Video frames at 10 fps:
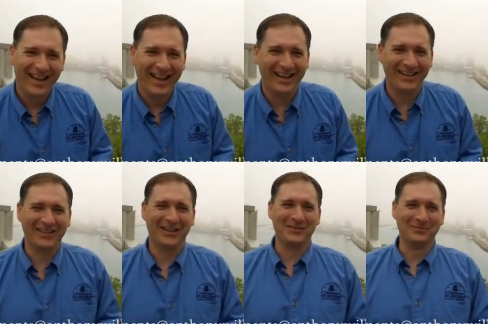and
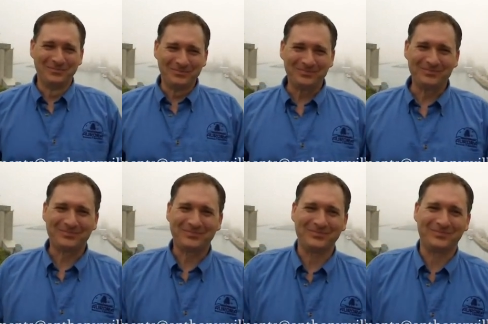um,
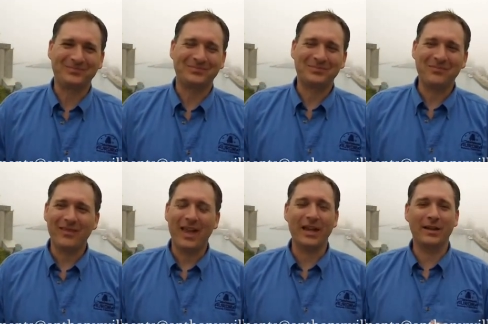
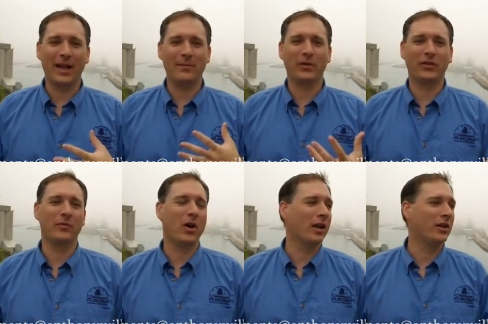and, and put some
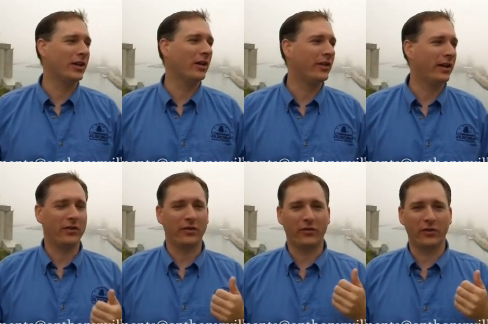knowledge out there
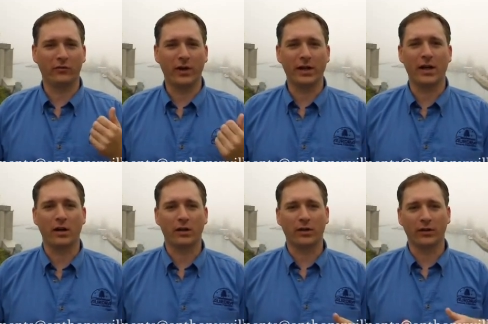either through writing
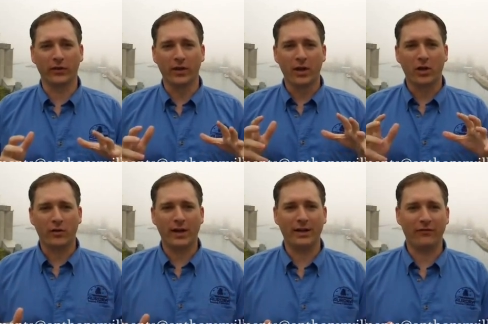articles,
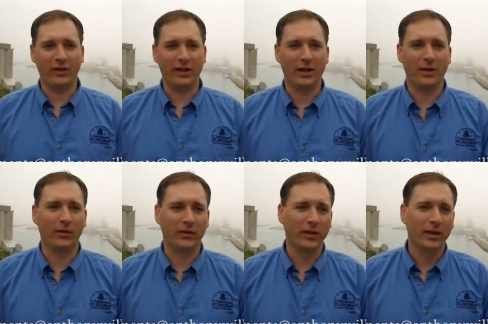creating
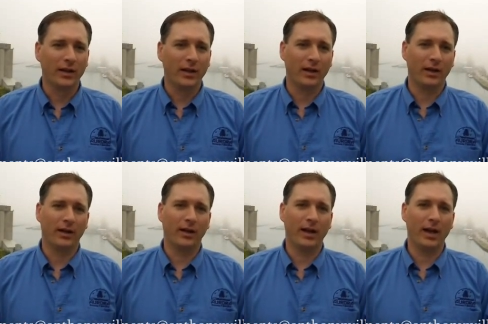videos, uh,
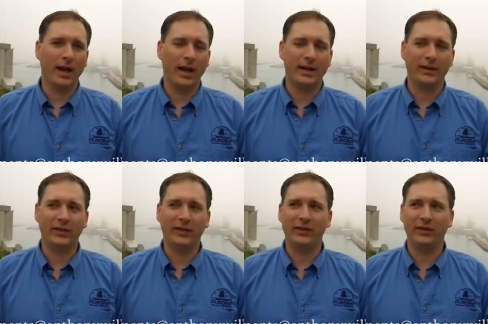and it's
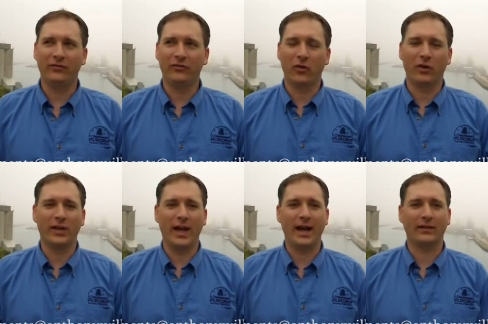easy for
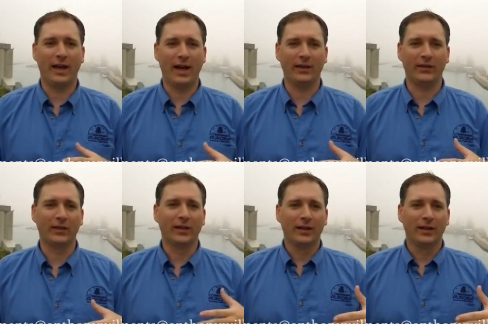to act as,